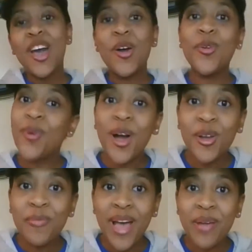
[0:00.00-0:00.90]

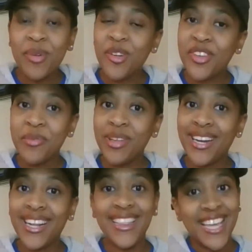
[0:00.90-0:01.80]
Welcome back, BOFE
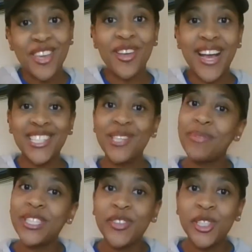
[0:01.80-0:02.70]
community. Thank you guys so
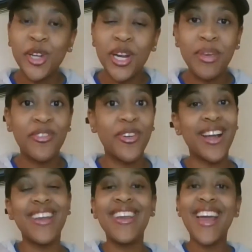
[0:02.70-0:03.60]
much for joining me for
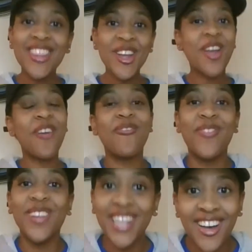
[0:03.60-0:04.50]
another
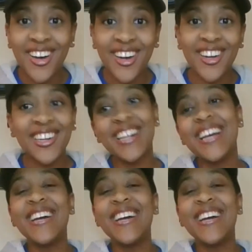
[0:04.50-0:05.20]
vlog.